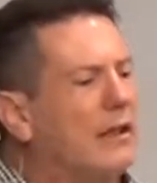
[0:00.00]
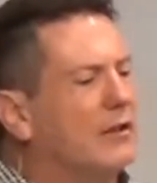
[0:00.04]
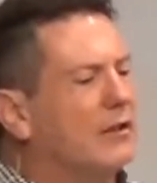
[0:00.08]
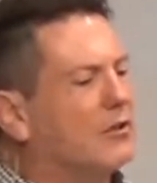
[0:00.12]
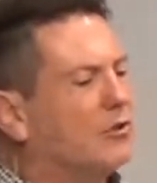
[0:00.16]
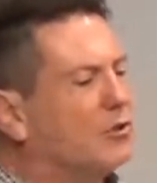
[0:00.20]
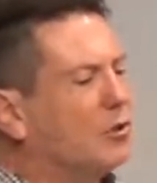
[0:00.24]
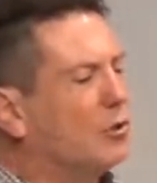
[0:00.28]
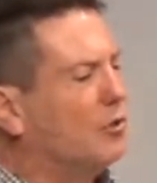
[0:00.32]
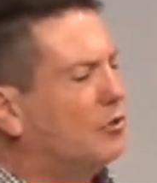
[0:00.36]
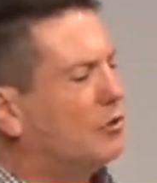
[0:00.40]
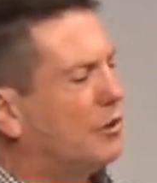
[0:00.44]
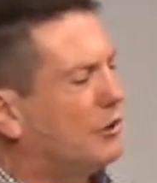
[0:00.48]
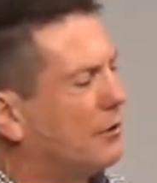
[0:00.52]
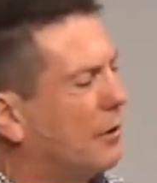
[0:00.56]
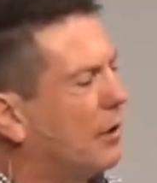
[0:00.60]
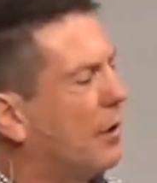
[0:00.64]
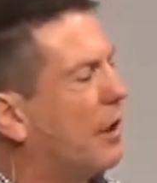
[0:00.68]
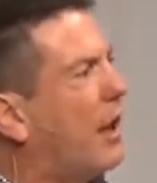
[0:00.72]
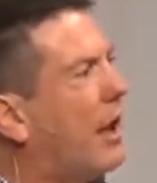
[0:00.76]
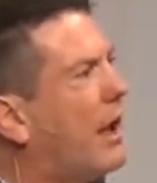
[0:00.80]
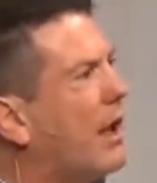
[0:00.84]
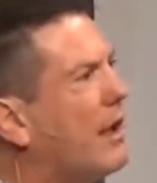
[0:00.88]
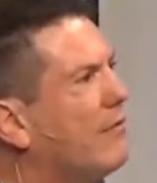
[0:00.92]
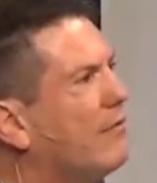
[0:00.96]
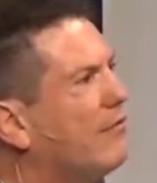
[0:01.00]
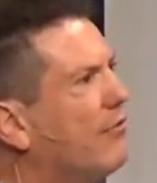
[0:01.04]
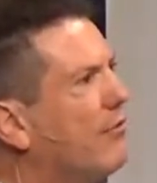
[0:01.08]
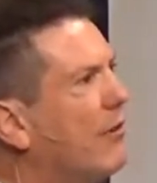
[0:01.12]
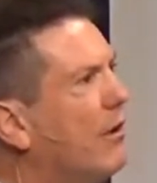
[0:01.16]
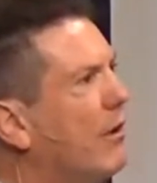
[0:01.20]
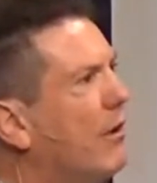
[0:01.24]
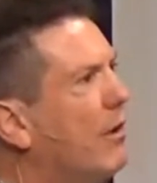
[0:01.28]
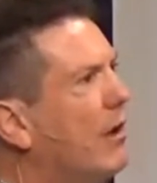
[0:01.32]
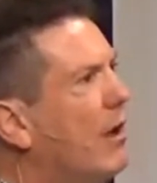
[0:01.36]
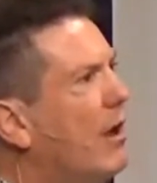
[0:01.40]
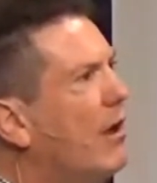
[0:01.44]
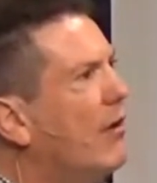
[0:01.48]
the truth, and the life.
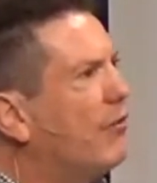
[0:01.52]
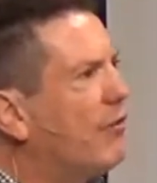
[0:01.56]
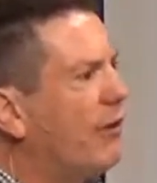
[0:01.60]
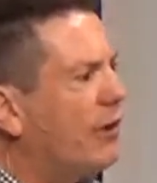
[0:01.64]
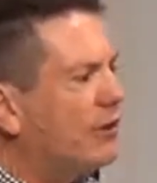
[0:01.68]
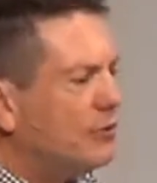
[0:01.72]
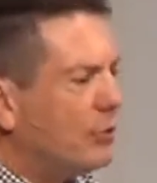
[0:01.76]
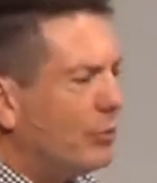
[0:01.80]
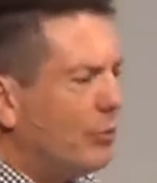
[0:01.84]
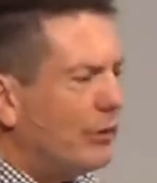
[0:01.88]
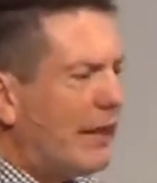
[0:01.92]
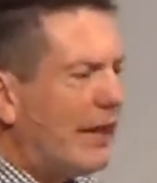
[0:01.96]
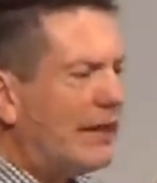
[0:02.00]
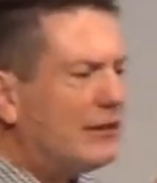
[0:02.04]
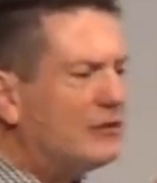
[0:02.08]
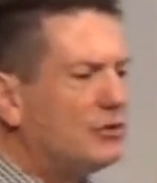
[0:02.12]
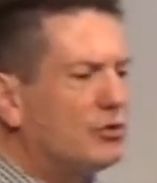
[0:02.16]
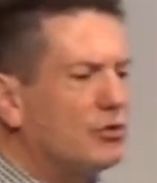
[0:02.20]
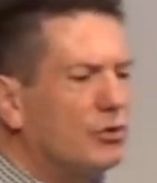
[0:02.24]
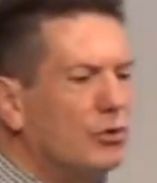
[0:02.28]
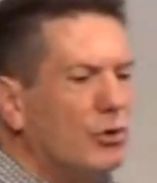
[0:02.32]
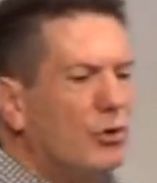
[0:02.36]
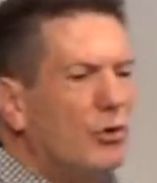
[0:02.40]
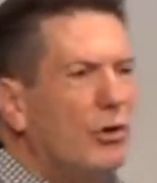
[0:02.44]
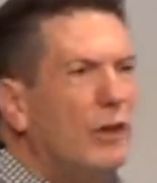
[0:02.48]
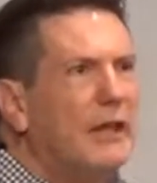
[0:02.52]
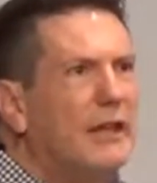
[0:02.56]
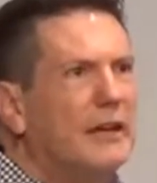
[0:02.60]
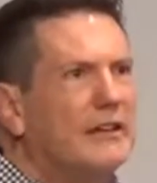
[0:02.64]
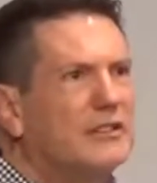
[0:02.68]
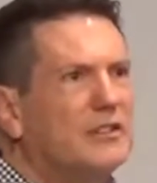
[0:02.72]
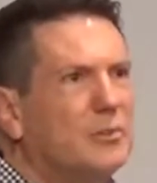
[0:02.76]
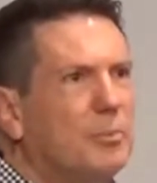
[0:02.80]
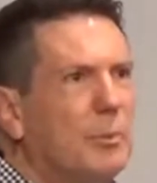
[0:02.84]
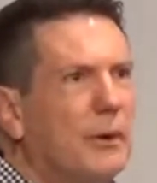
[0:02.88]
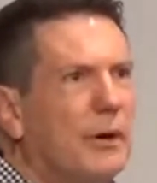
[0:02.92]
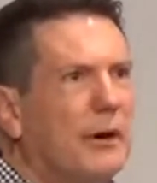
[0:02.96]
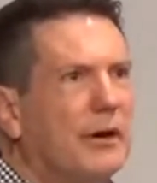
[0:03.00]
Friends, when they truly
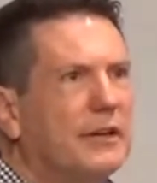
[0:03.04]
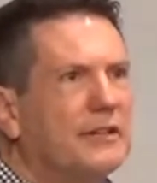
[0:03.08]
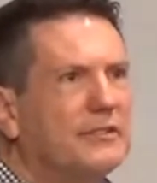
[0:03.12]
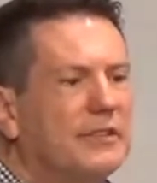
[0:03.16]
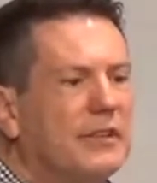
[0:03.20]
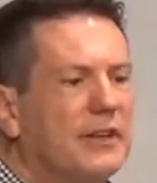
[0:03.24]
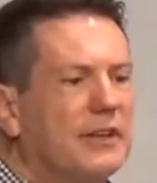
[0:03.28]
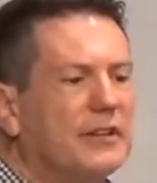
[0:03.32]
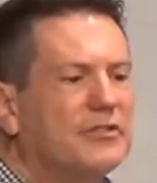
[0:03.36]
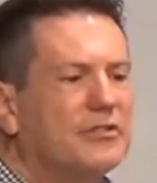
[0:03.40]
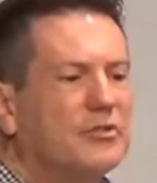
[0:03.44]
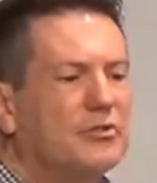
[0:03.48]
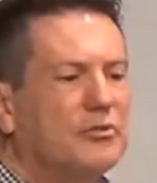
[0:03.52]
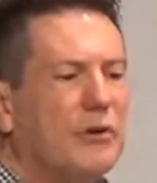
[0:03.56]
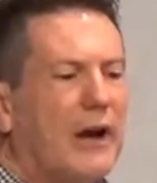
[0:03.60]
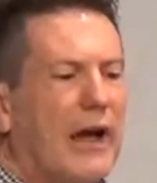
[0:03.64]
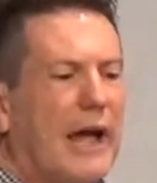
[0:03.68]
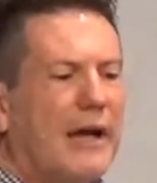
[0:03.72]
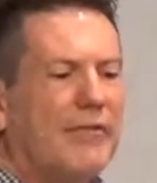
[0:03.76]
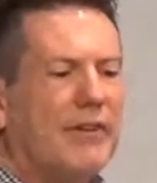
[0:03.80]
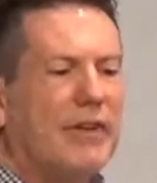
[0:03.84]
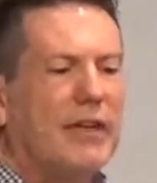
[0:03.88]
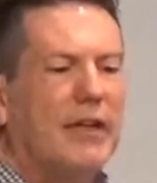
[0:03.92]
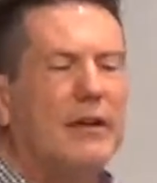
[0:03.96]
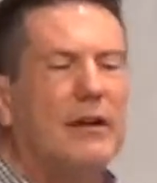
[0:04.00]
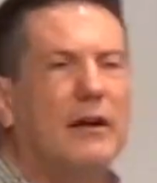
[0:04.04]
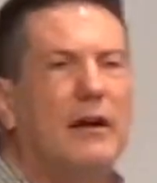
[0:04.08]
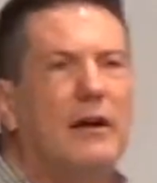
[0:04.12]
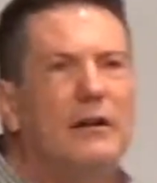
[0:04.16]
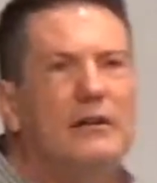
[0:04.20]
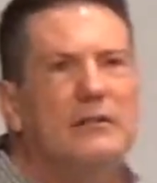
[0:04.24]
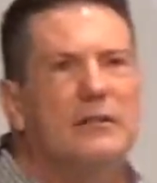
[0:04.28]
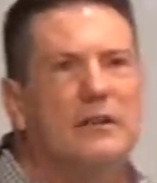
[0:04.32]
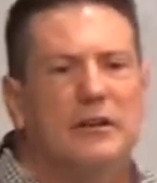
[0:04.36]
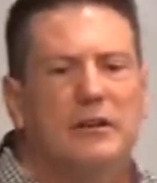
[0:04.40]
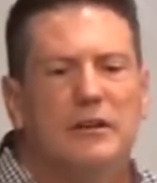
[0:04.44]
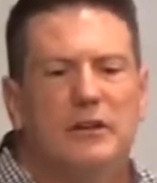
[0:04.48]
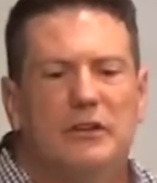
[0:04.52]
experience the extravagant,
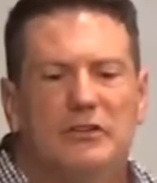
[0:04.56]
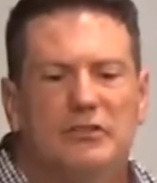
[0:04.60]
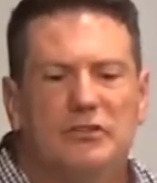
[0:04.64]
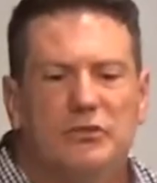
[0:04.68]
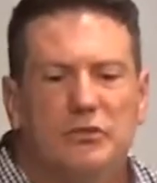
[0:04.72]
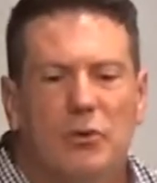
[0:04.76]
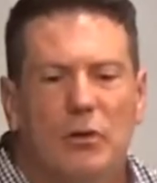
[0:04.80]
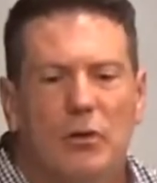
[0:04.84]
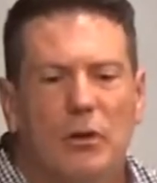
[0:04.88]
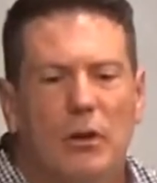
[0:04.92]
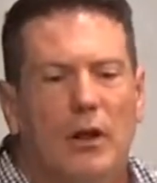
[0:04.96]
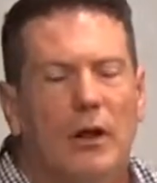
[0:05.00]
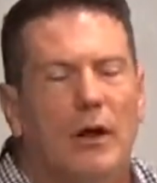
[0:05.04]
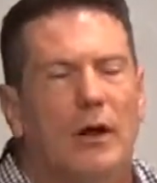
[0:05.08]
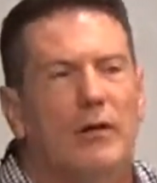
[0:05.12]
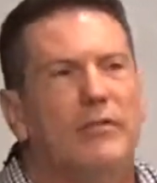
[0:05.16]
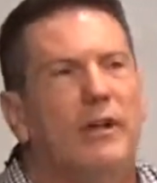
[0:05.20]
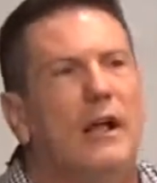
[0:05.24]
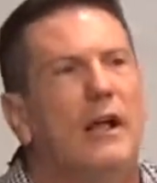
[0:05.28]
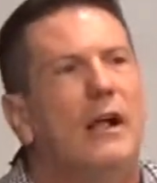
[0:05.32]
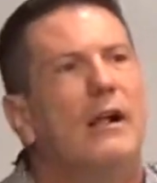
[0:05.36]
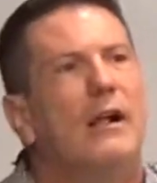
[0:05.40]
unconditional love,